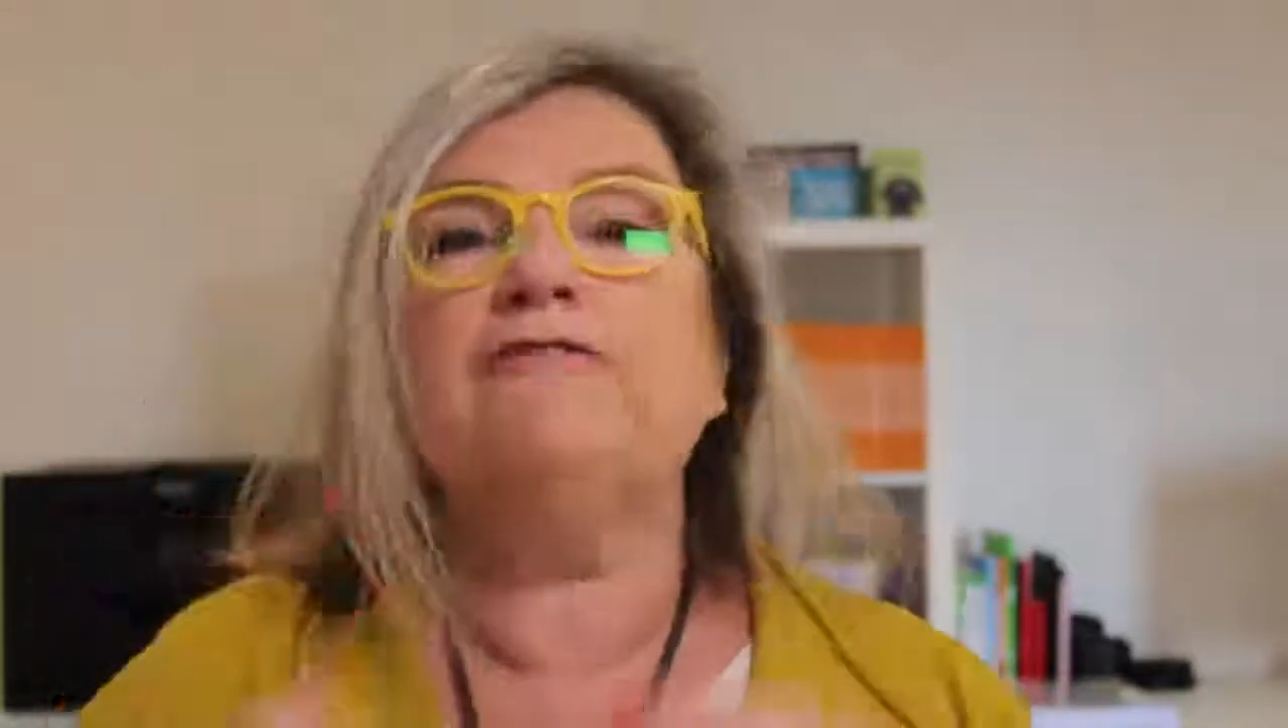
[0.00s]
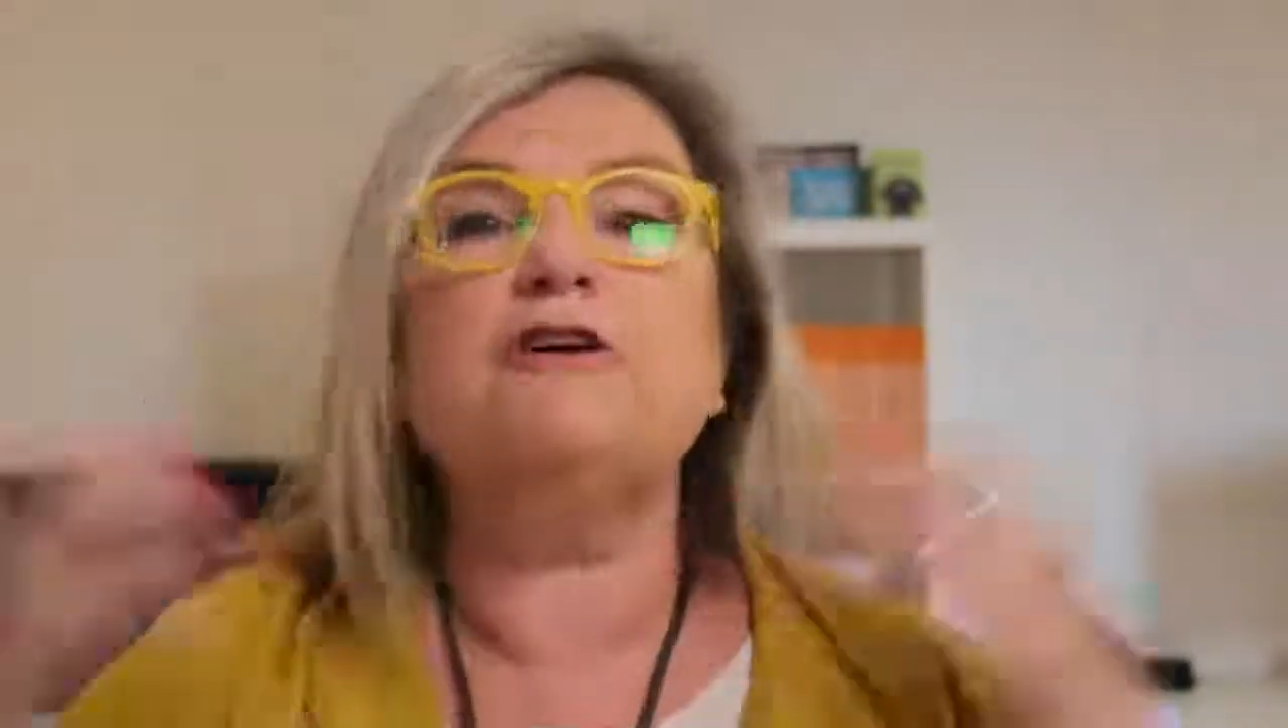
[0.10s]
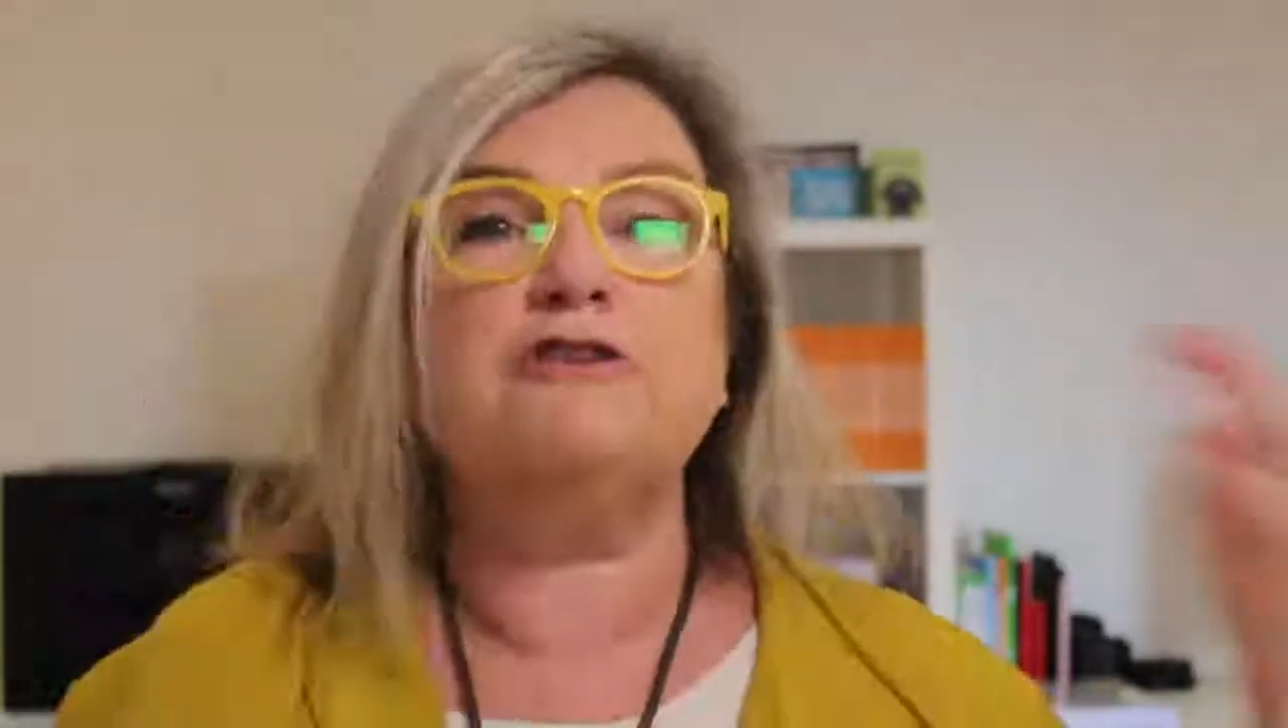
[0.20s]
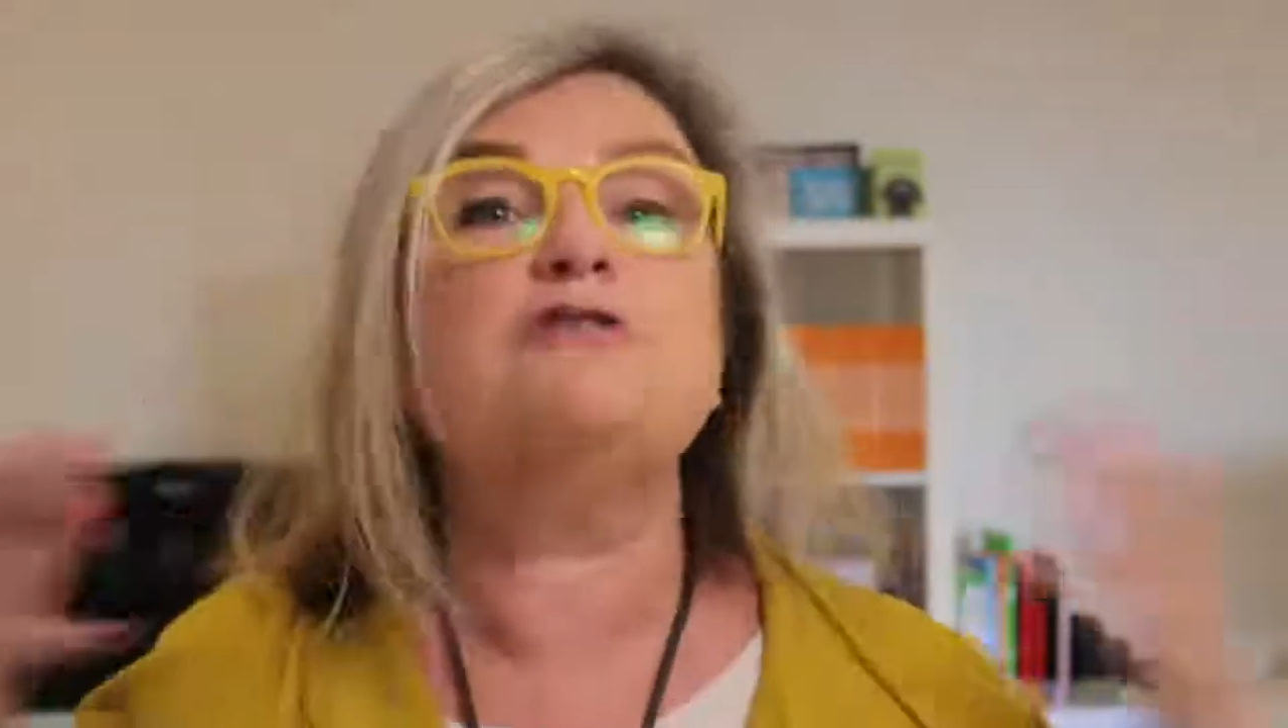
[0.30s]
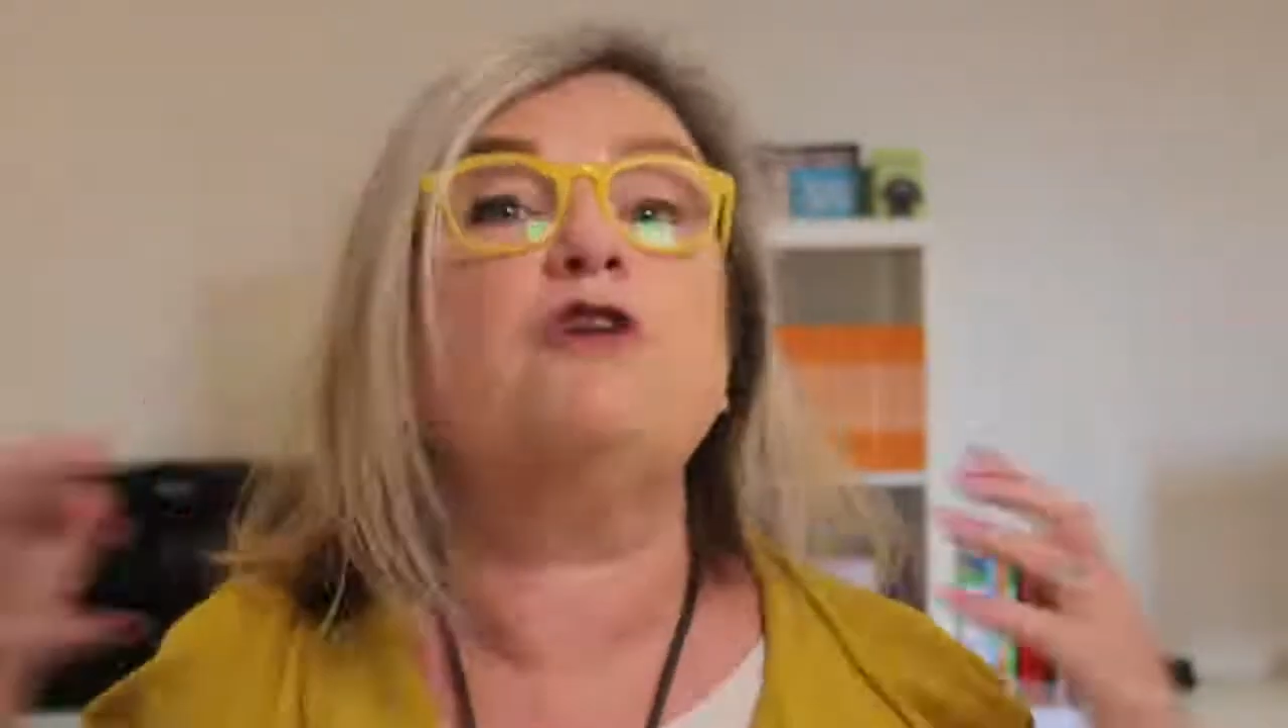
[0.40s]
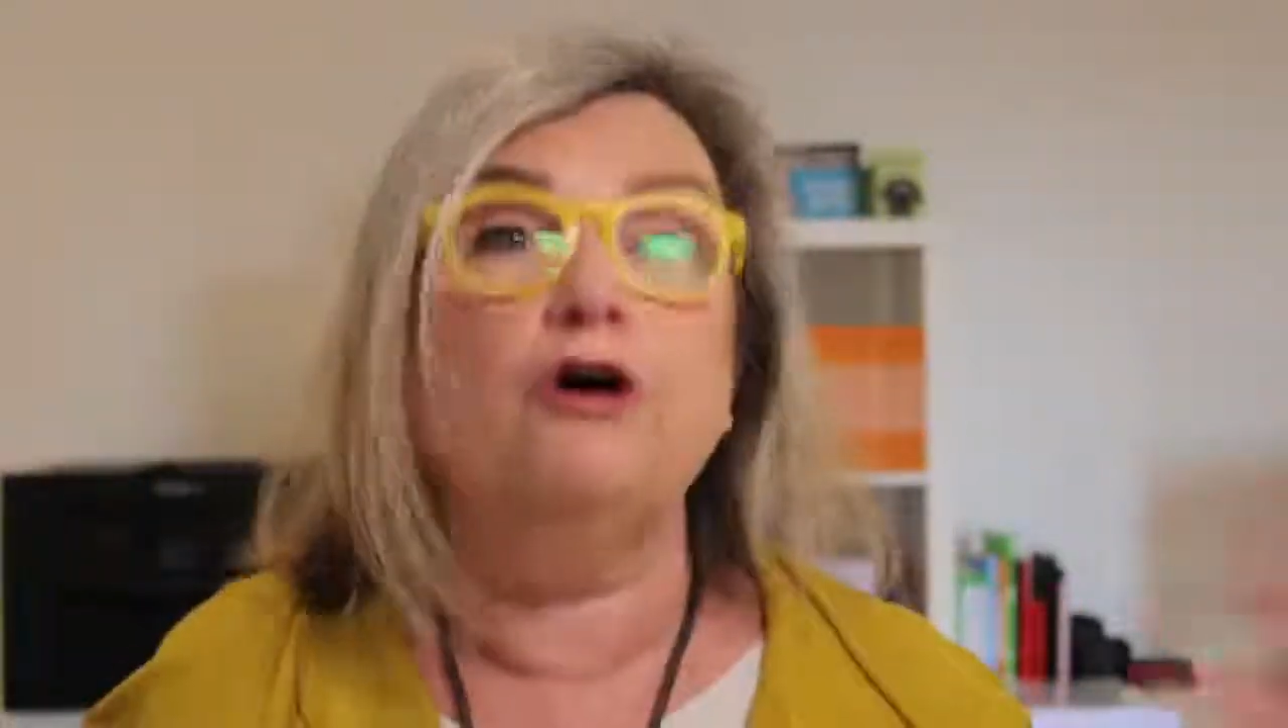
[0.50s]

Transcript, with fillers: versus